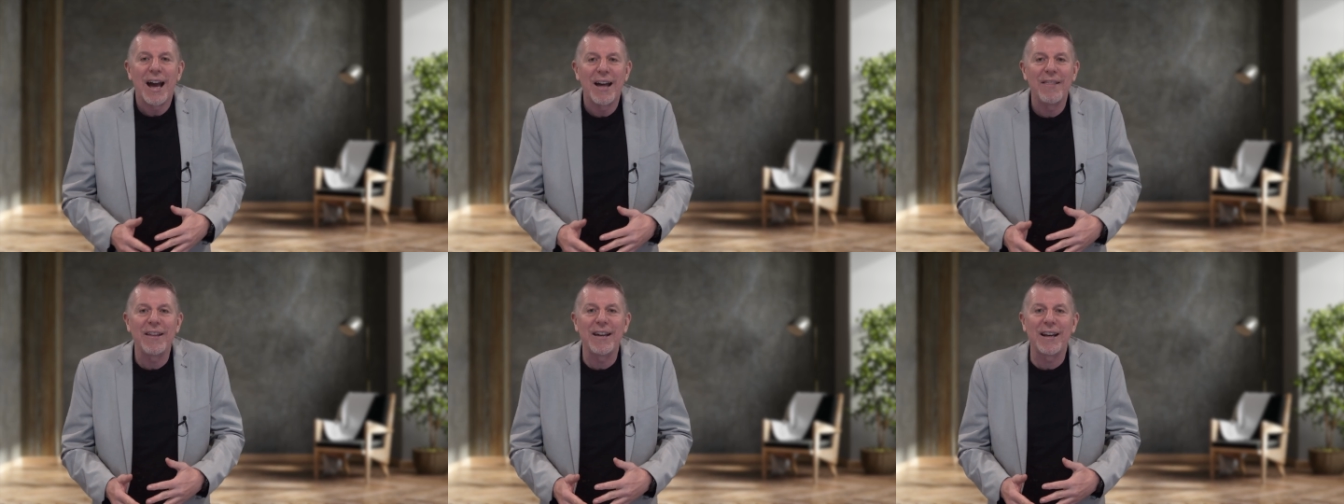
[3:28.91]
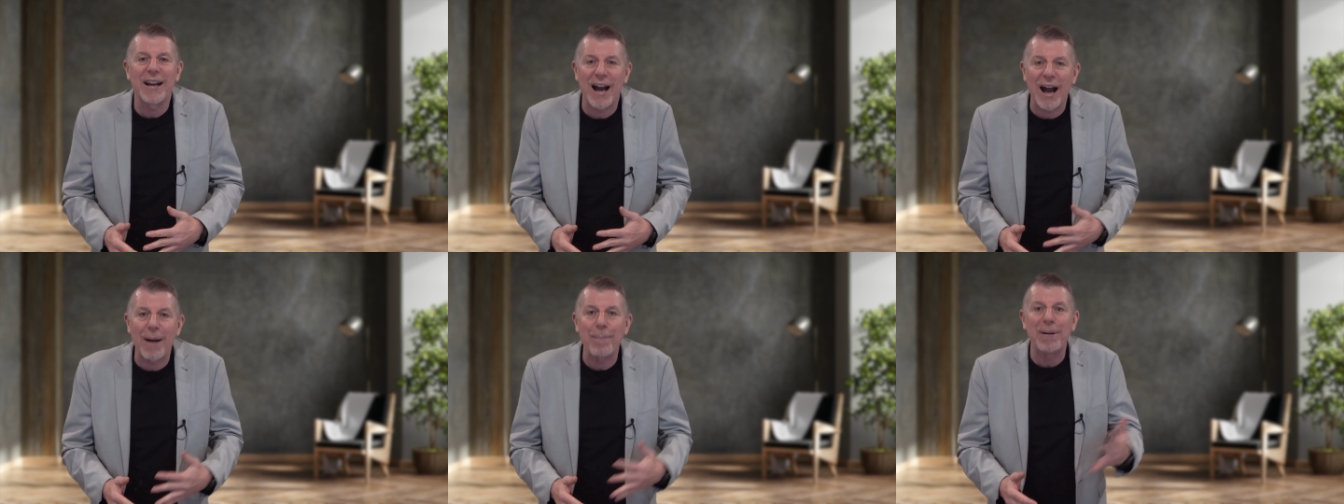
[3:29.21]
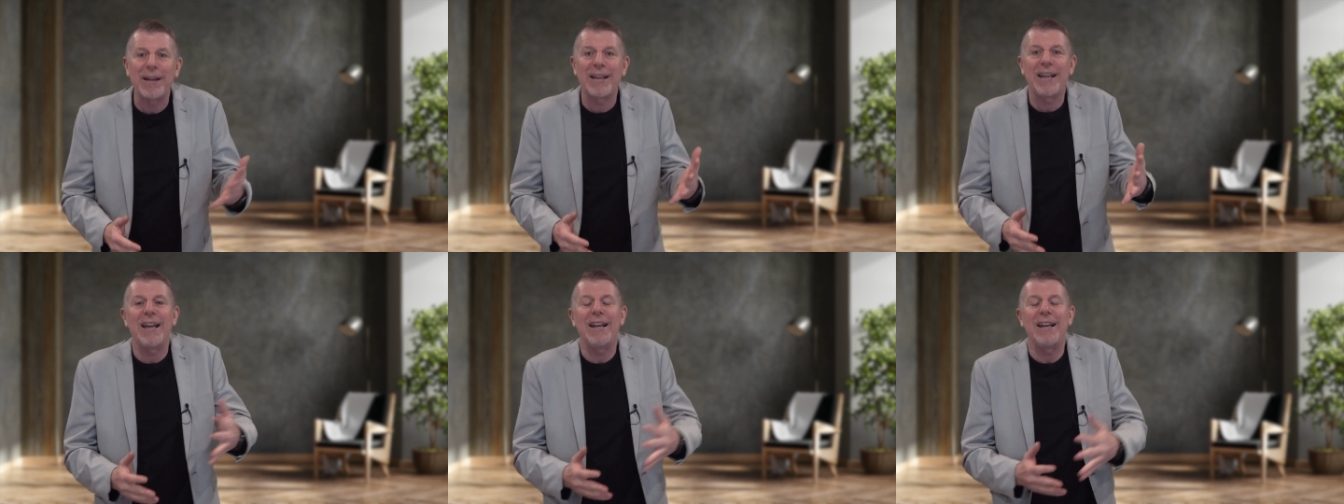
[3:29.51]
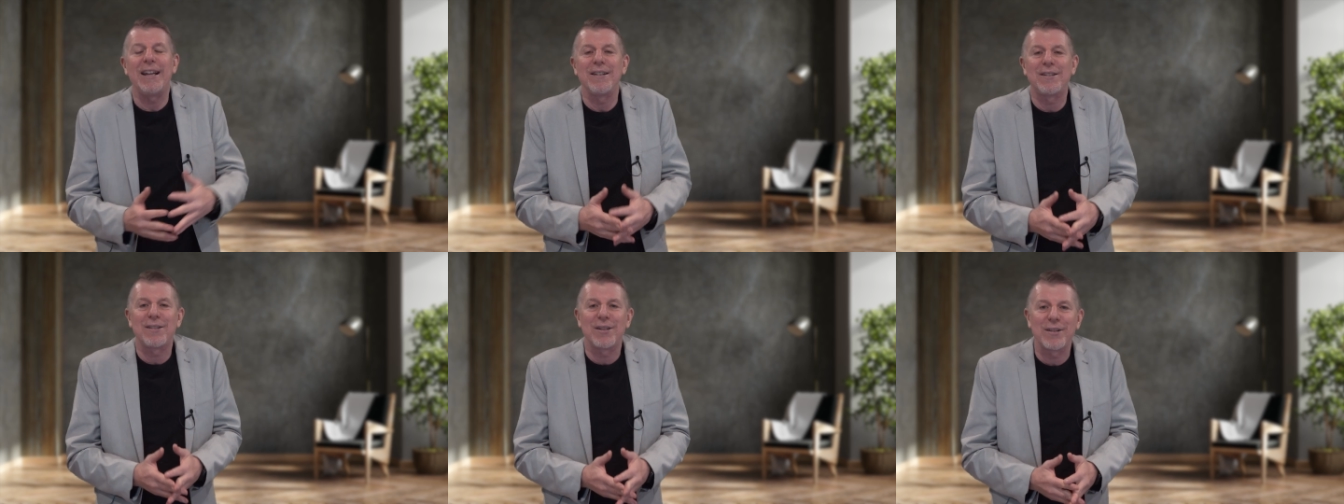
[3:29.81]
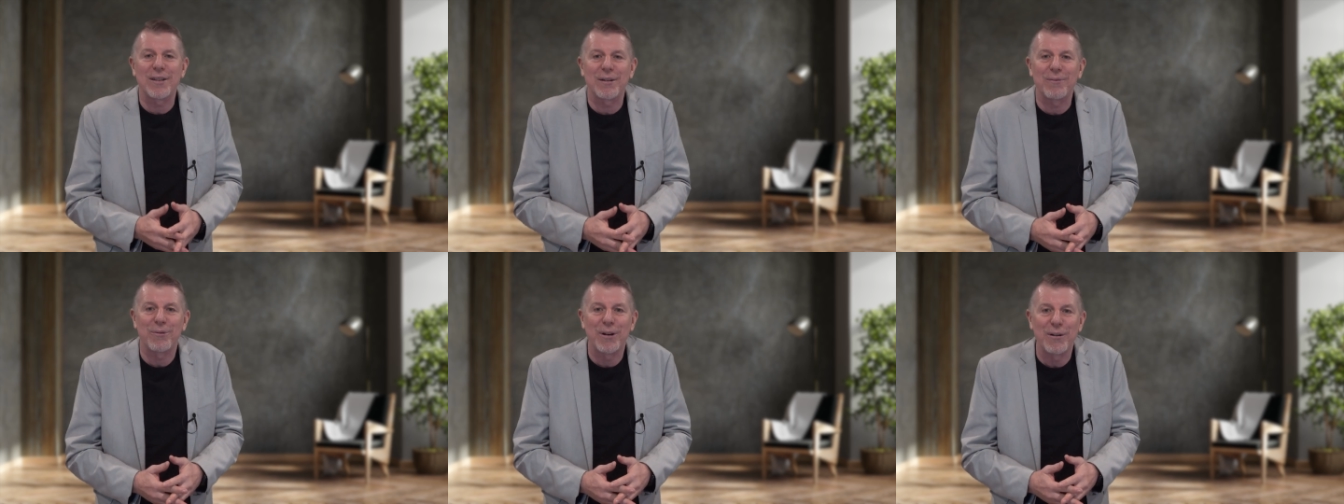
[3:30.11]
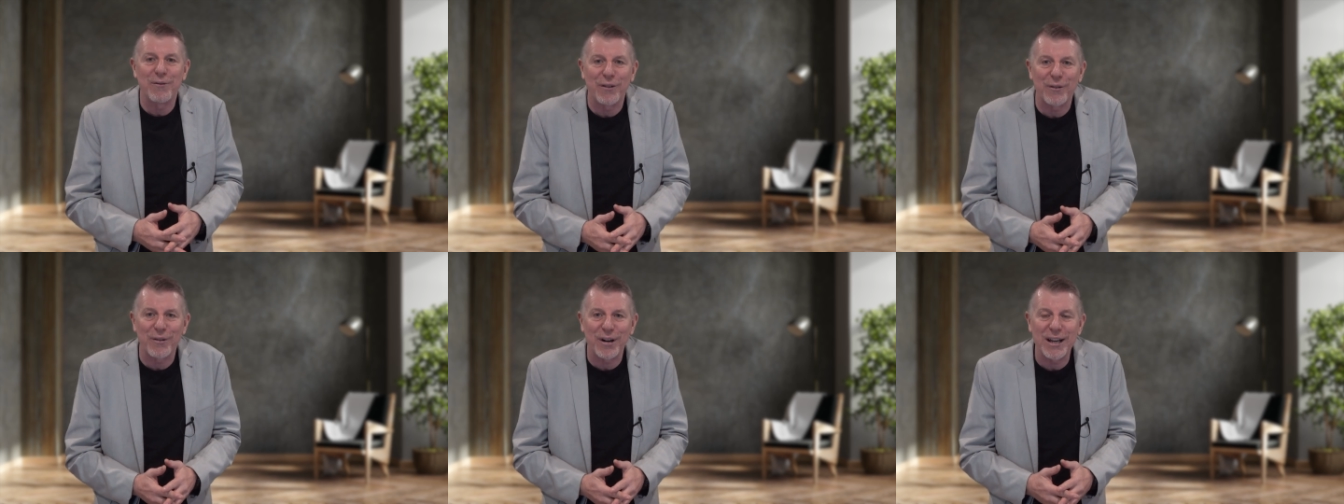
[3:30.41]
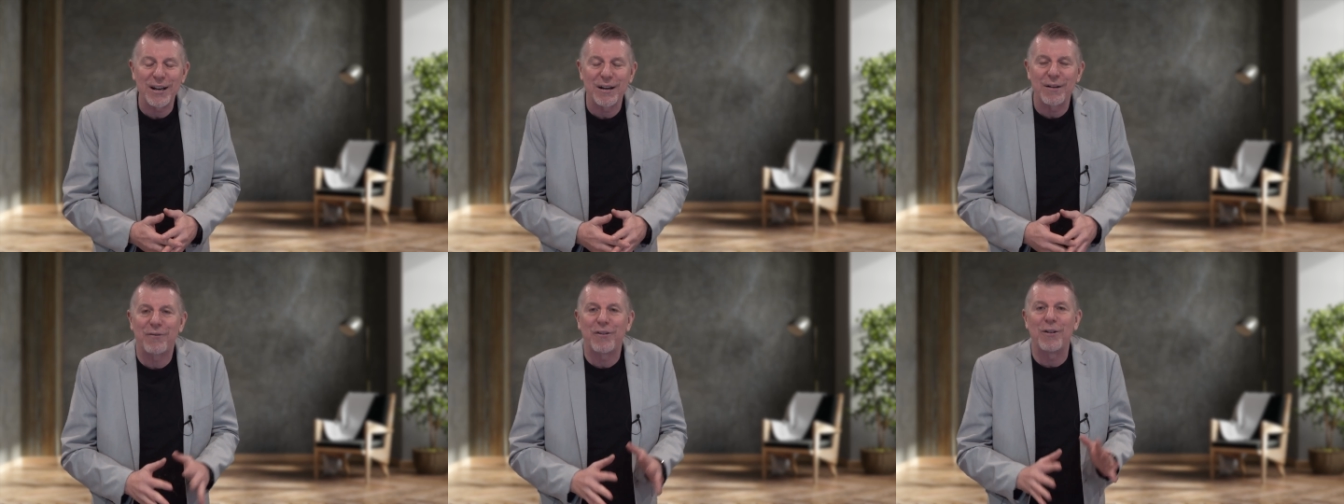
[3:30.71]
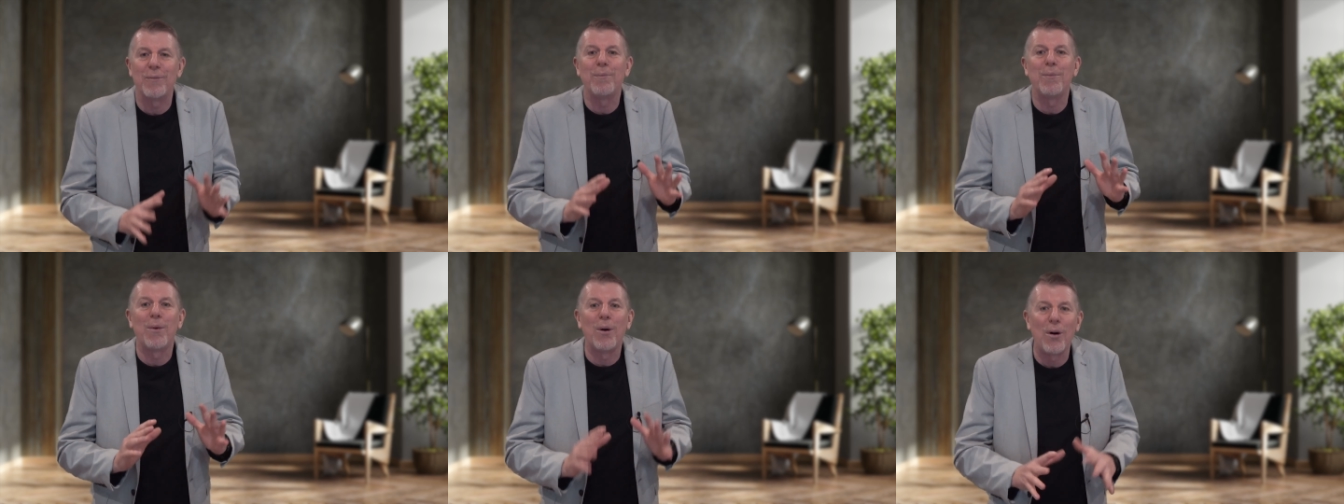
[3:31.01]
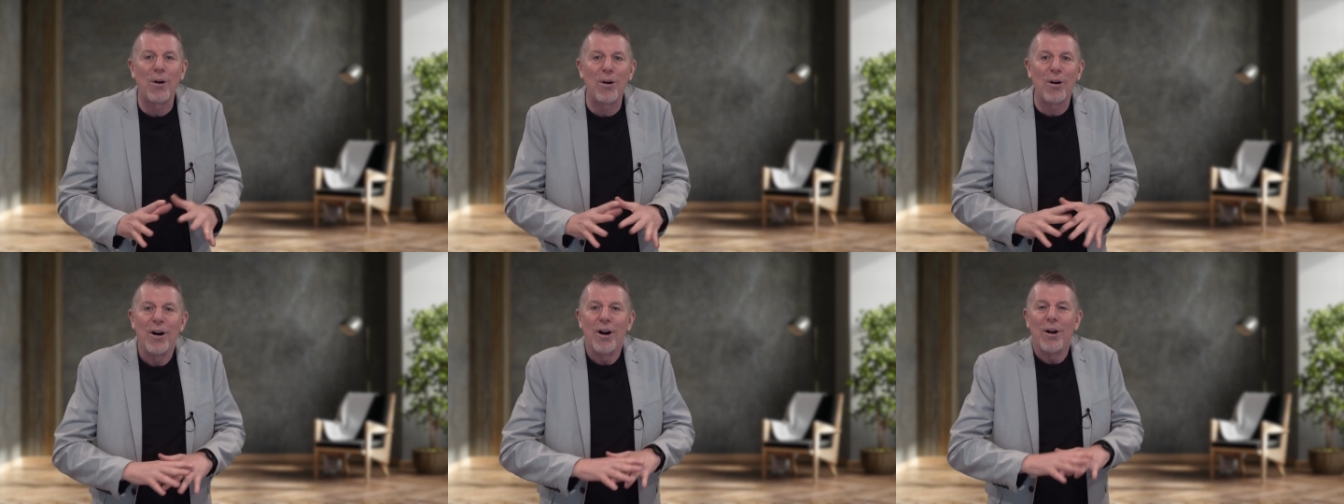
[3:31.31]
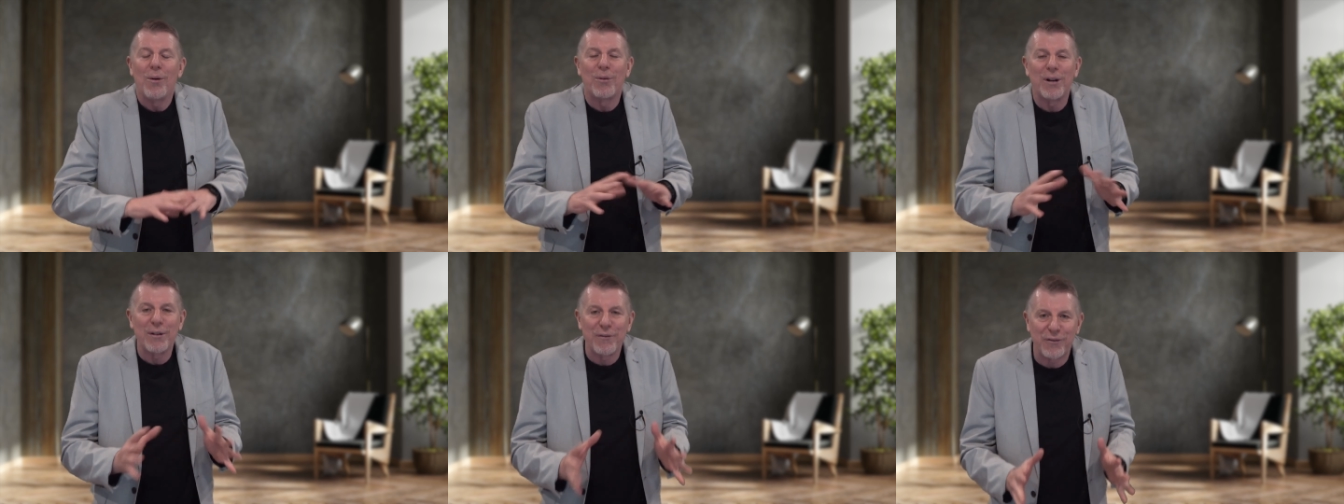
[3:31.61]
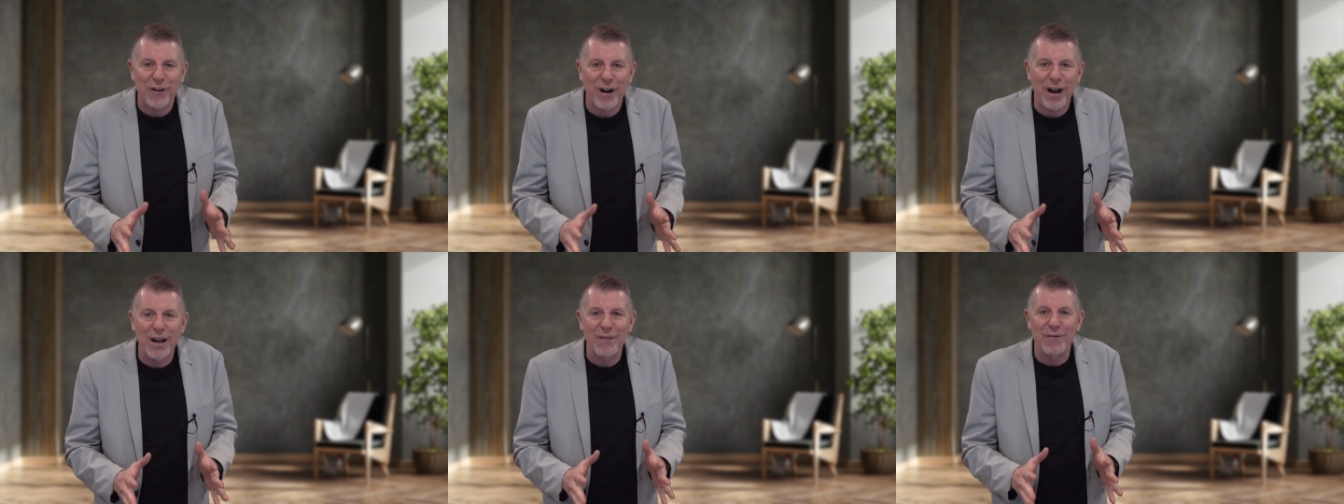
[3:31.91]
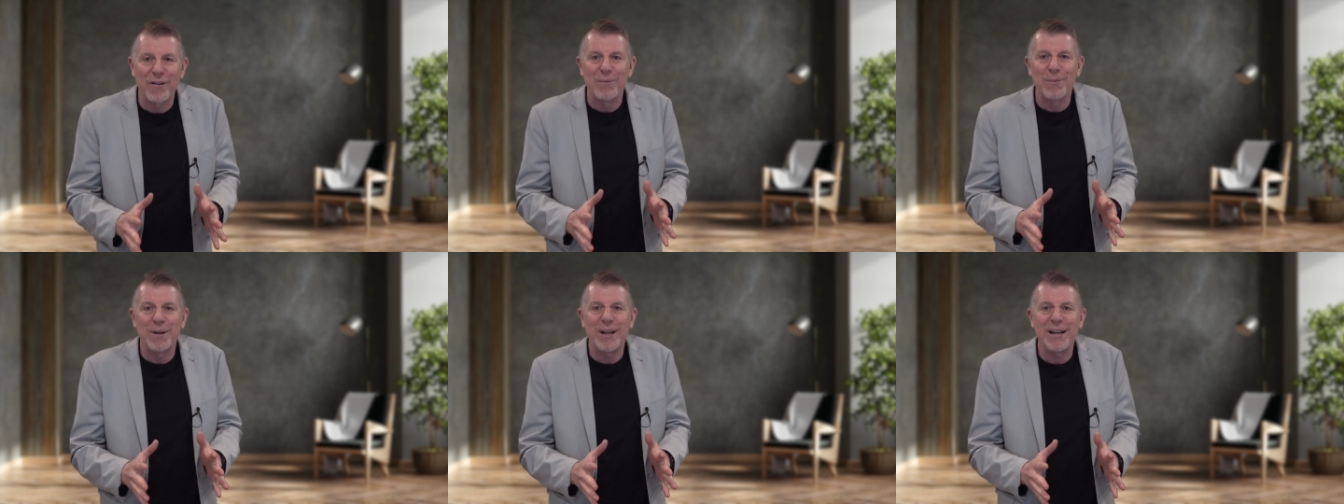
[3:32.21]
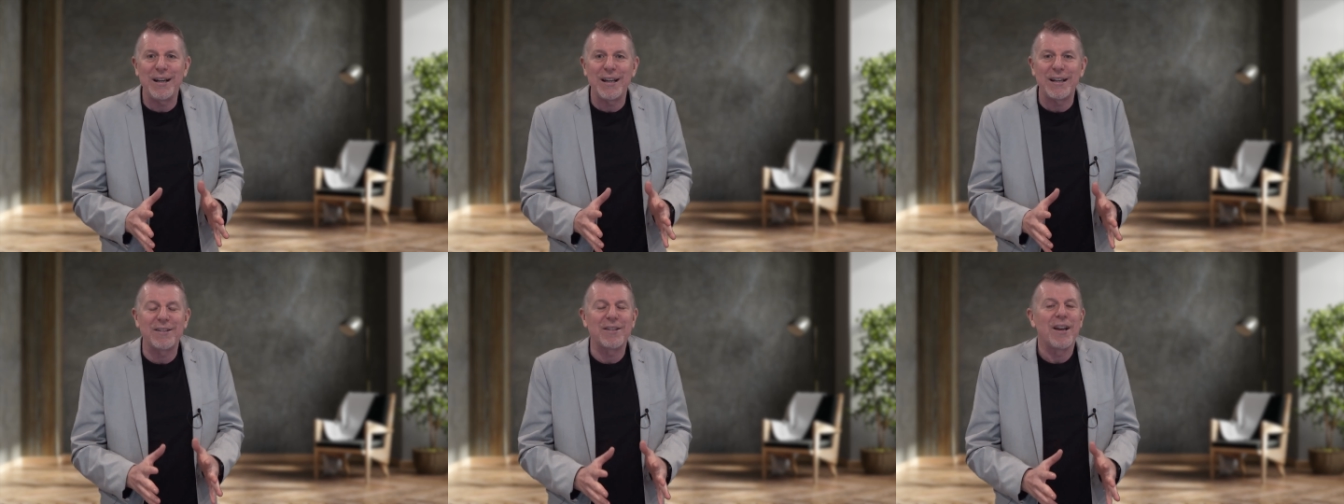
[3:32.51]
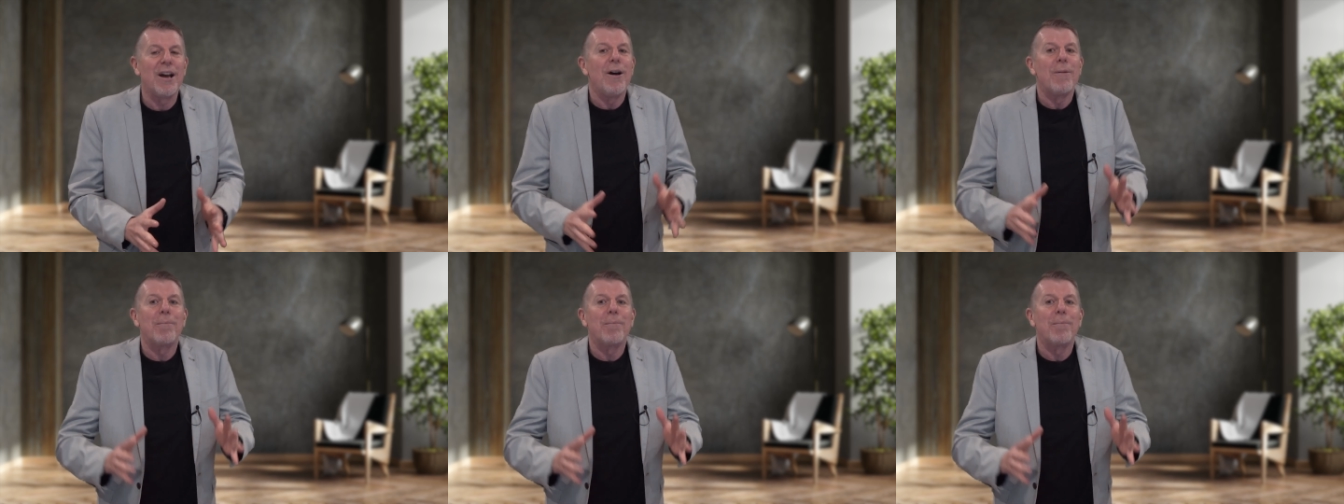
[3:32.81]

and then up again into the Riverina for more revival meetings.